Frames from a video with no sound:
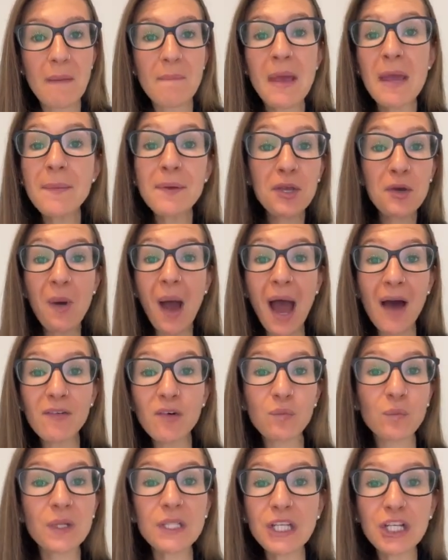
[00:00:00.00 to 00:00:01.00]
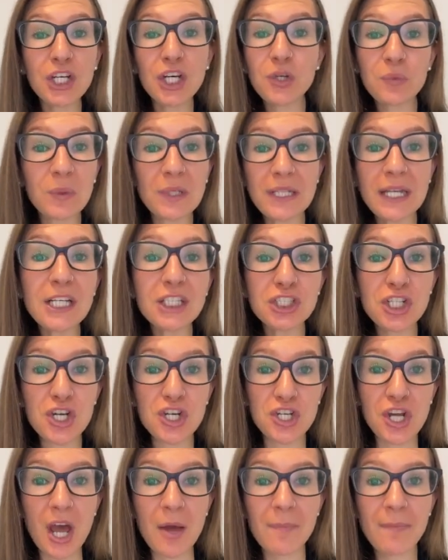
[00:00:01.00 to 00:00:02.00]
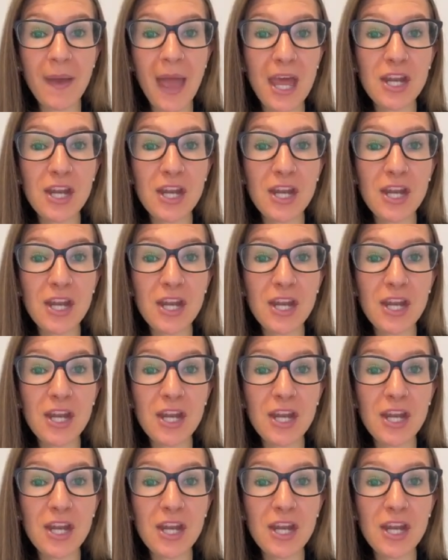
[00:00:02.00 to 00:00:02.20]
Maybe you have a really good relationship